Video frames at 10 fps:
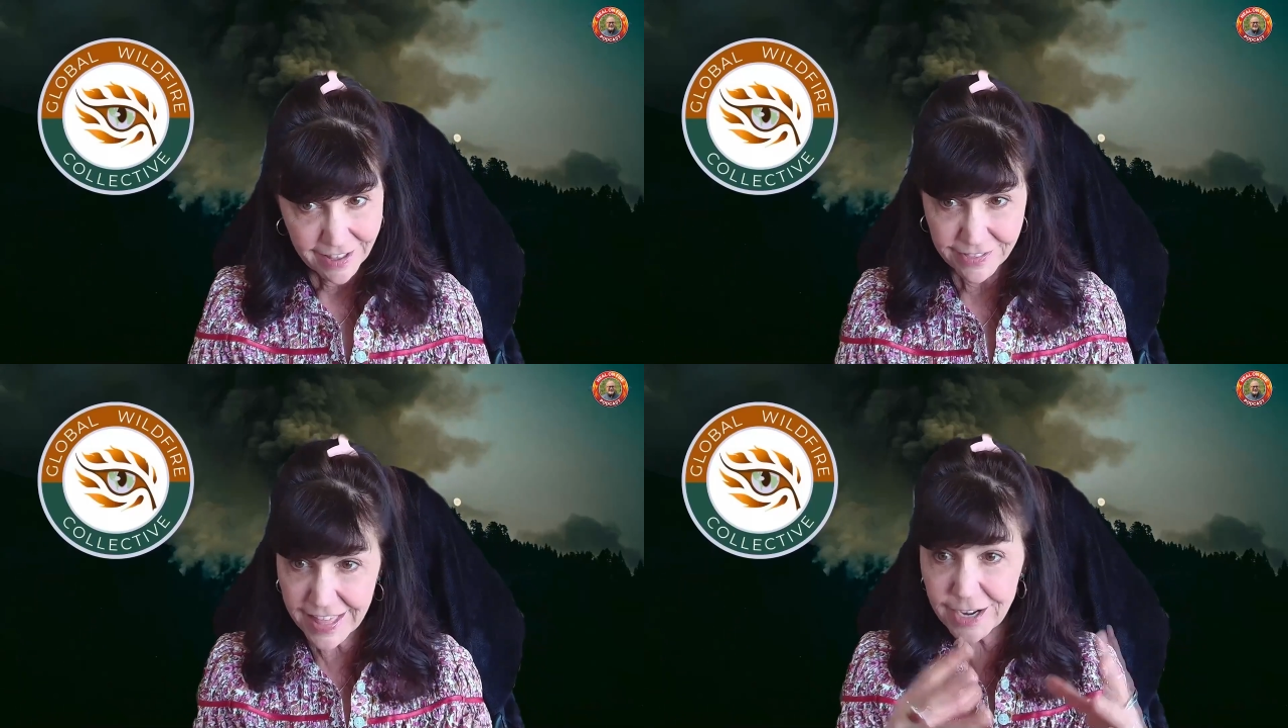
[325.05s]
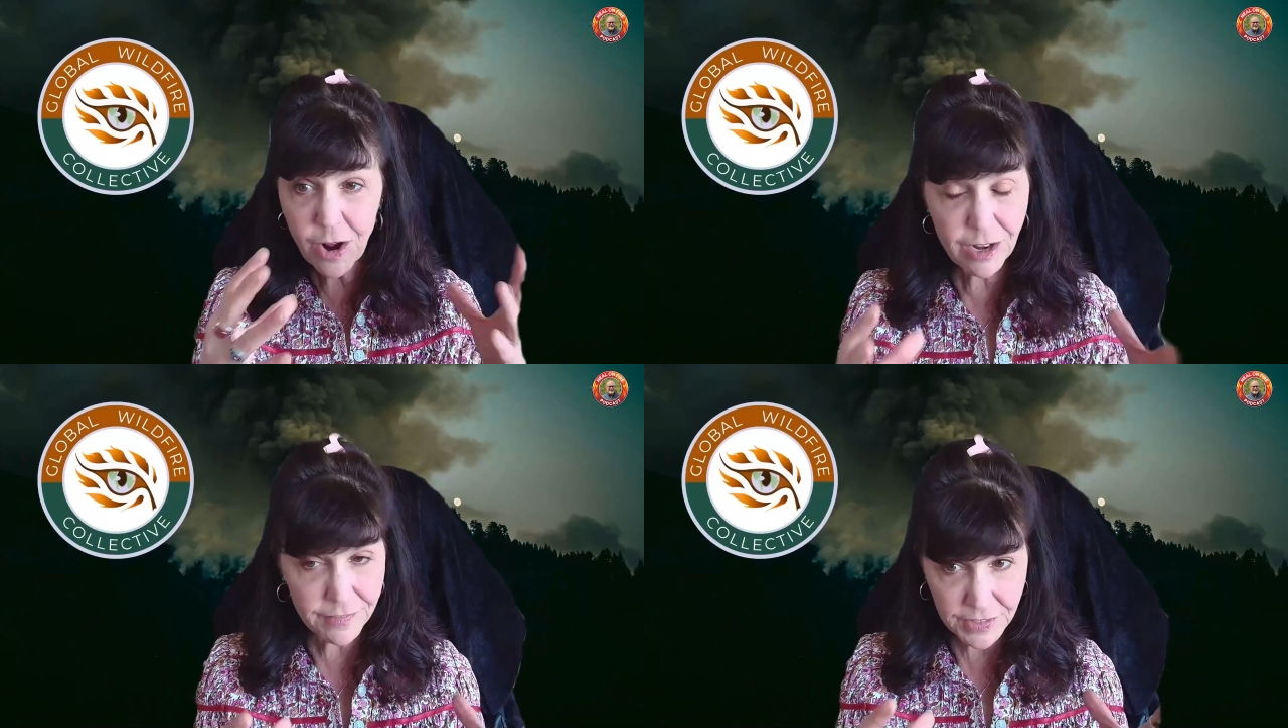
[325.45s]
then
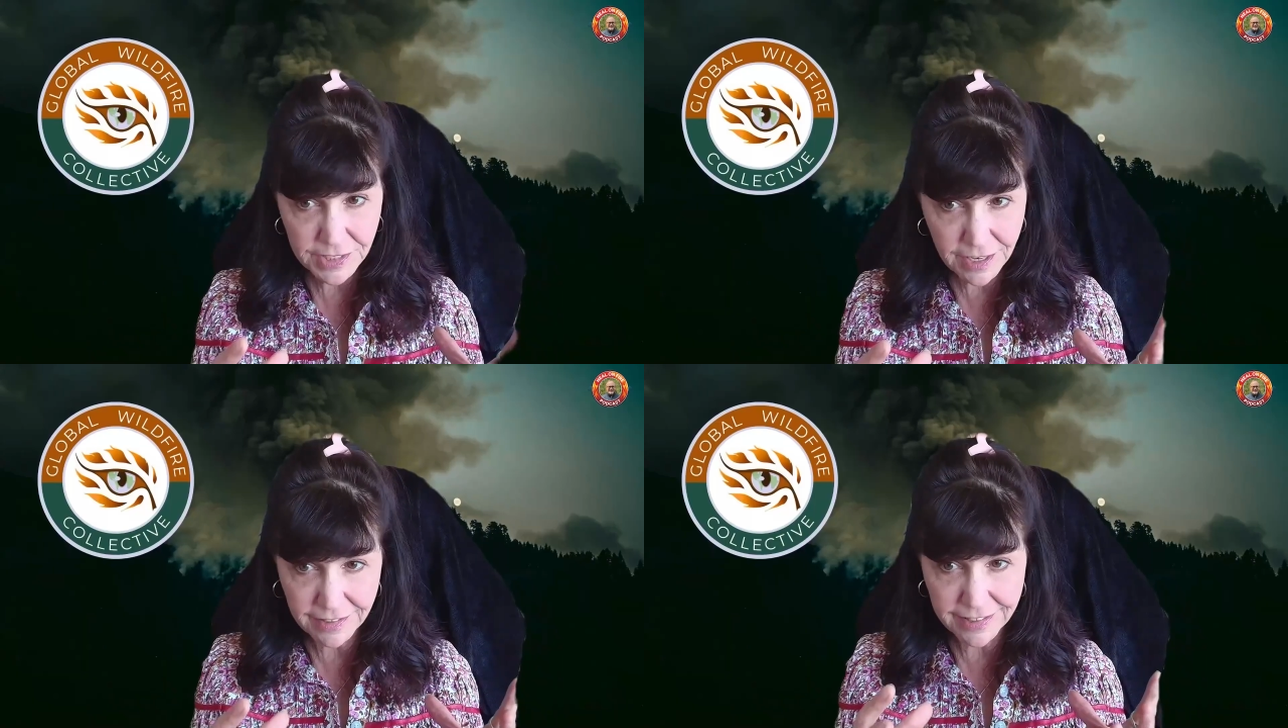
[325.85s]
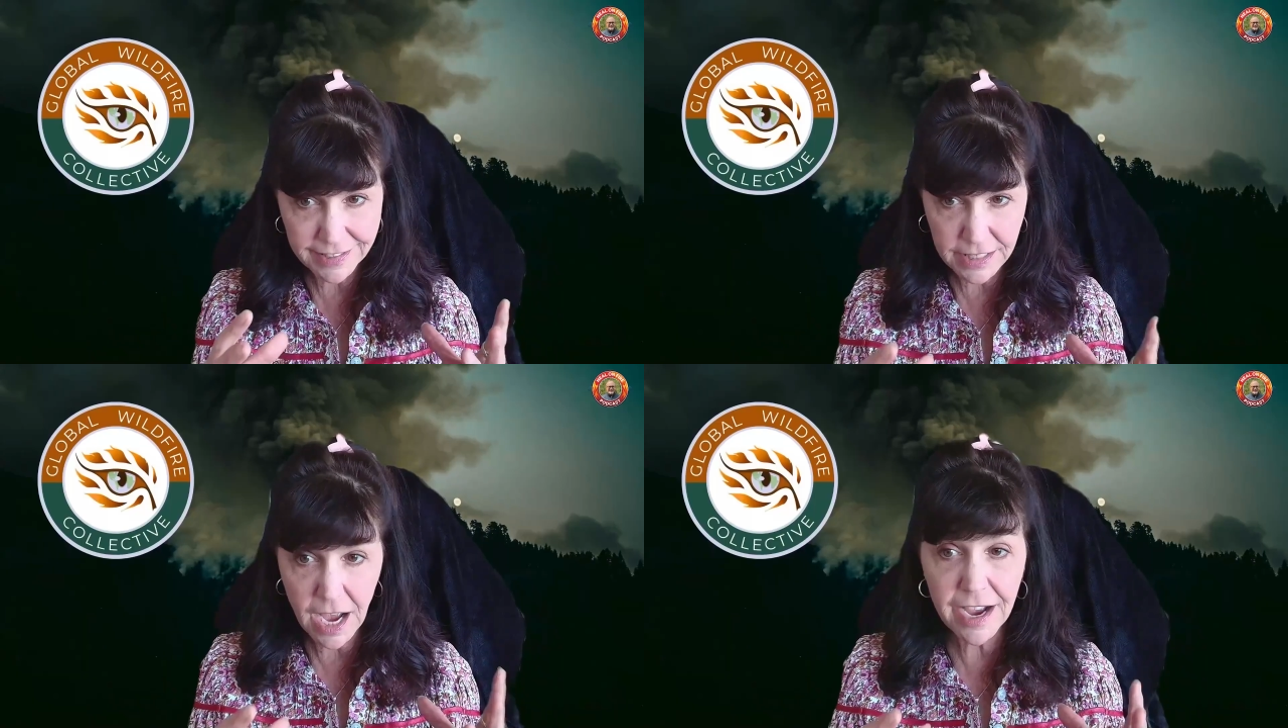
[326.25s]
all of a sudden
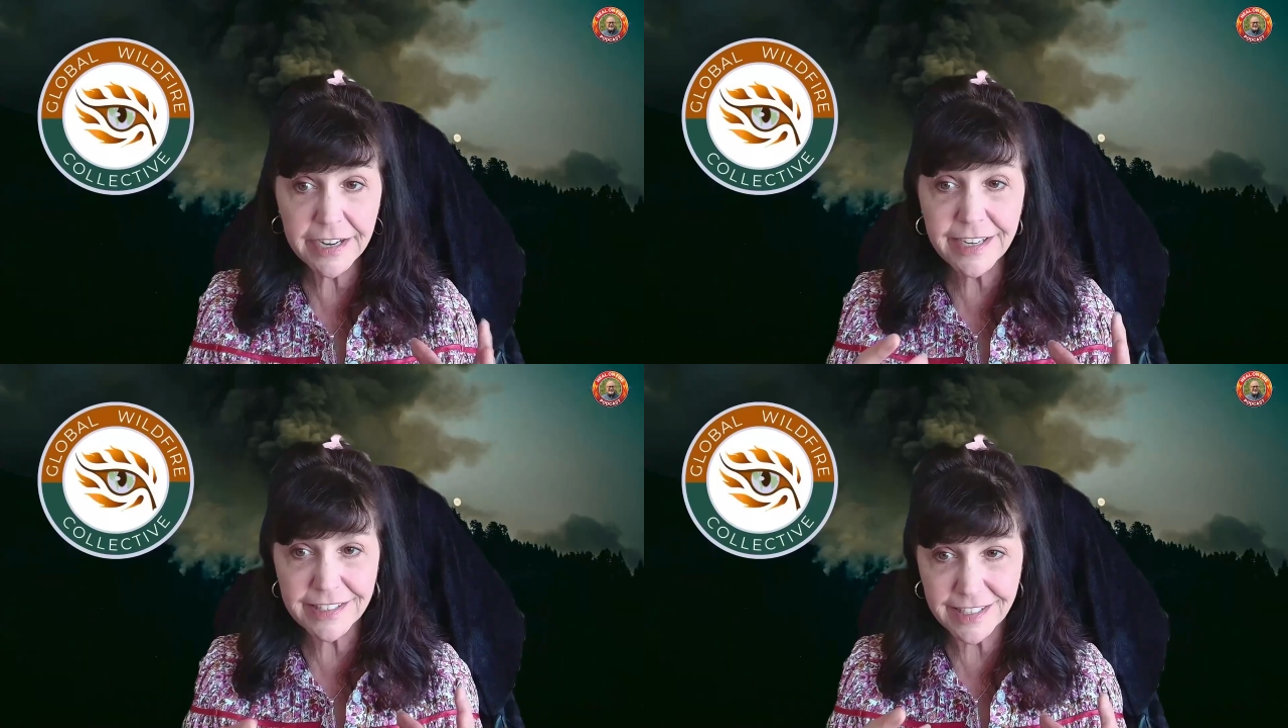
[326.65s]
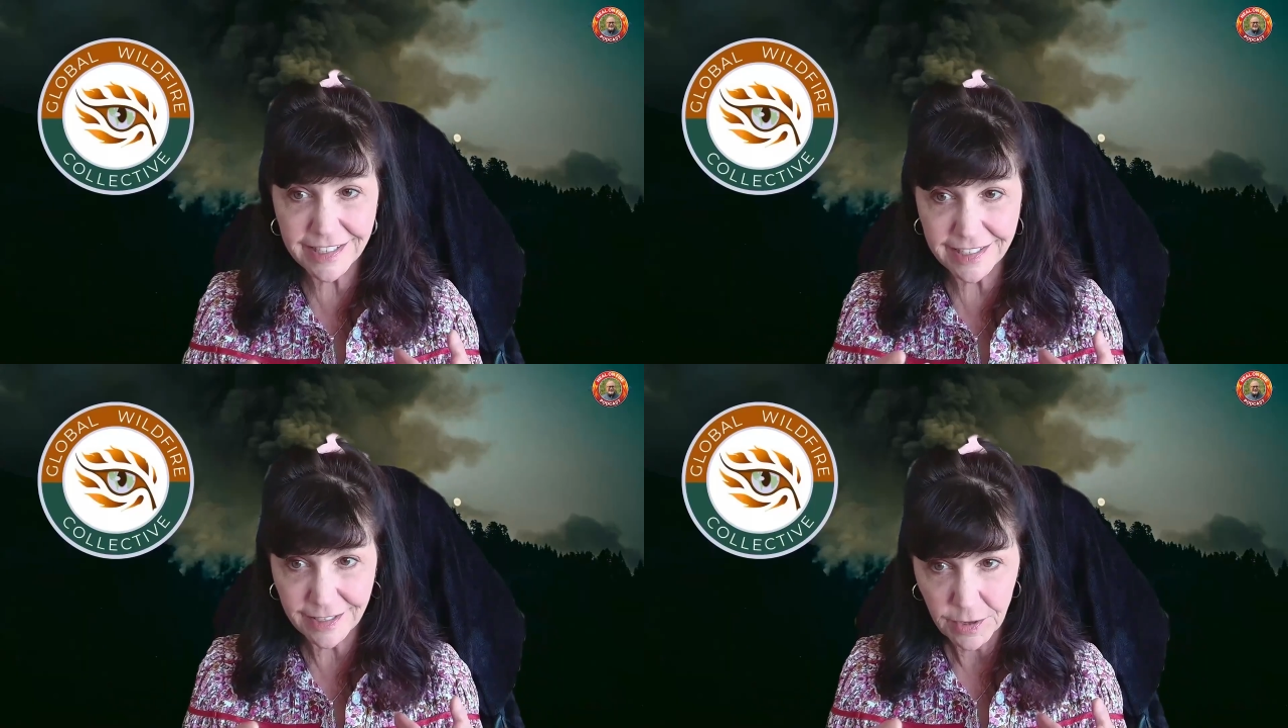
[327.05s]
it's the high
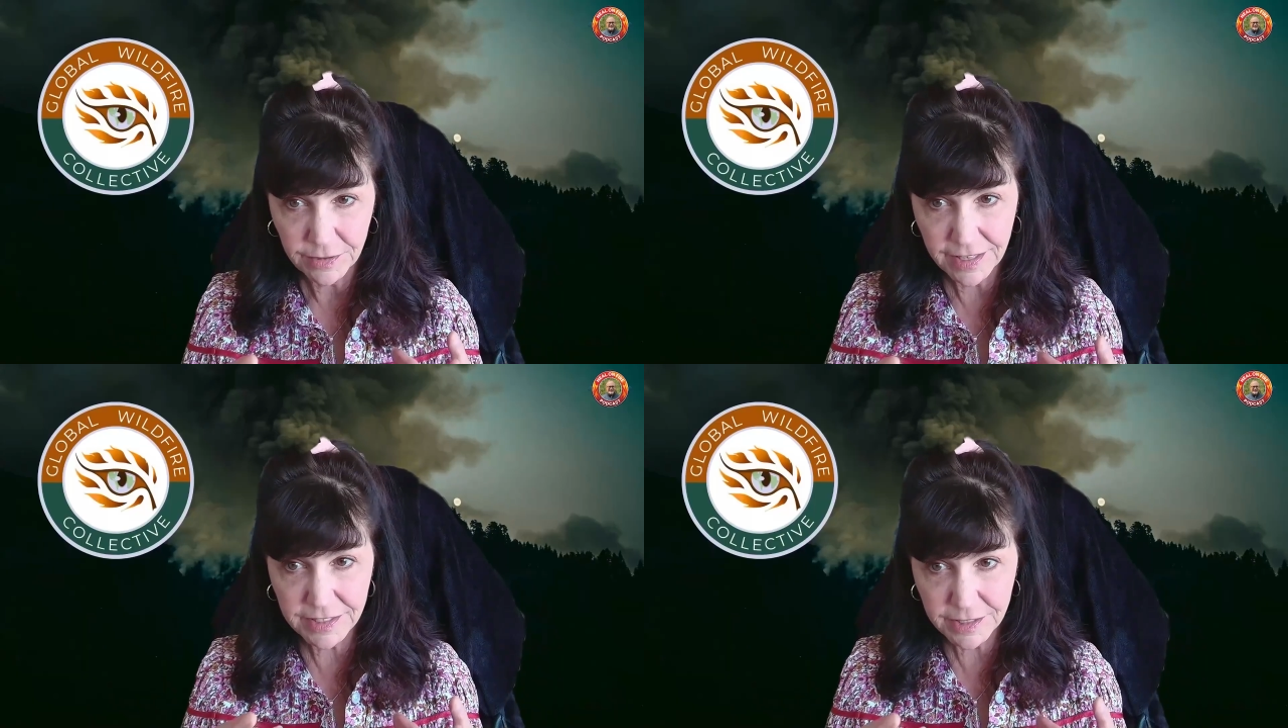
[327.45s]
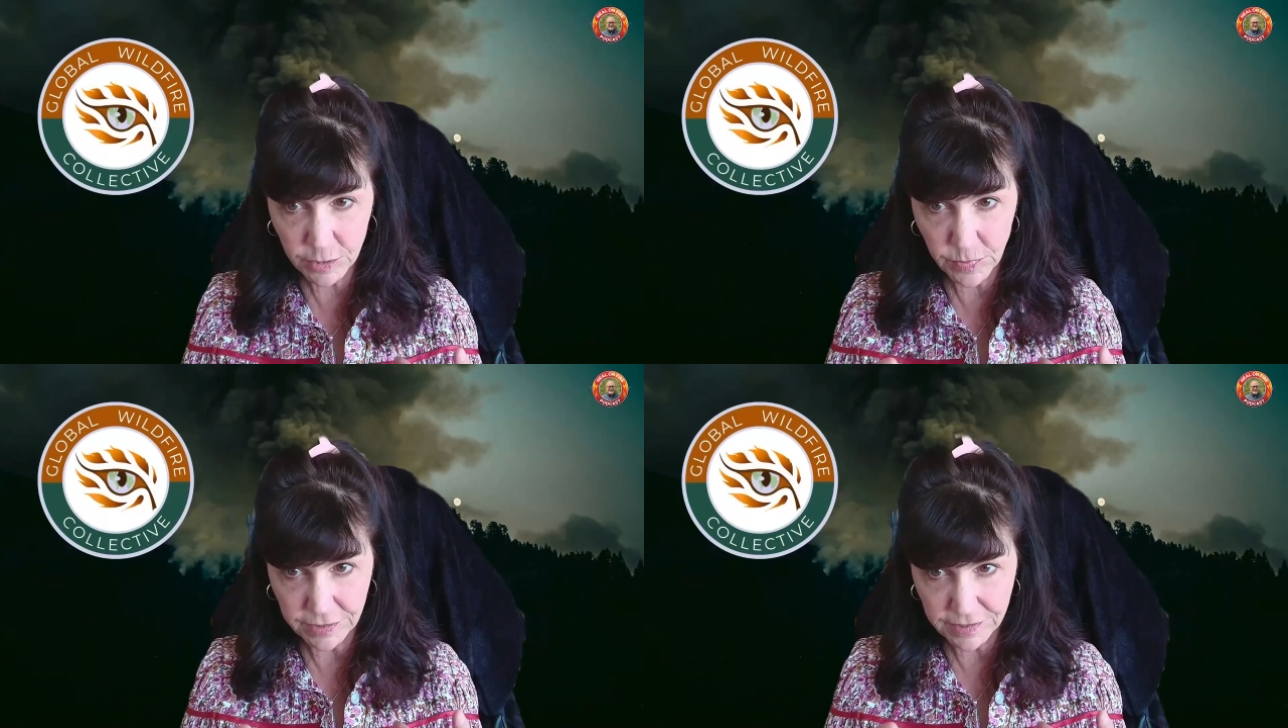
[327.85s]
density that's the
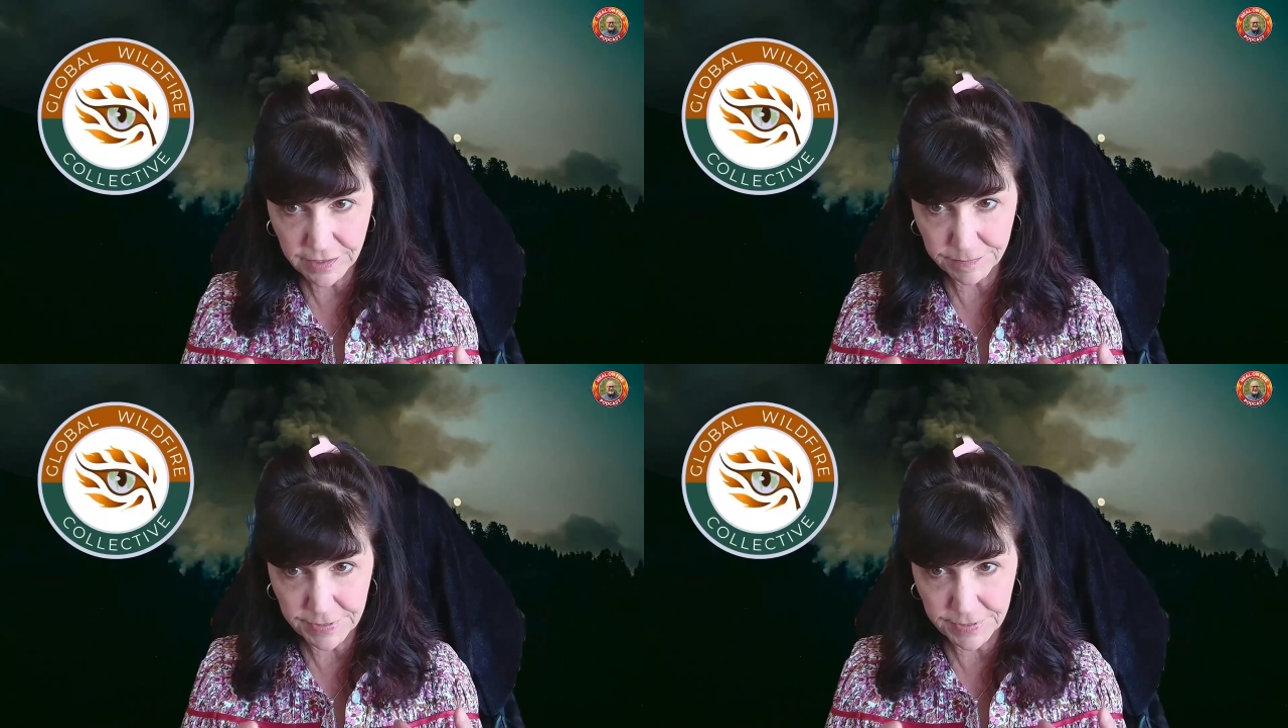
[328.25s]
risk,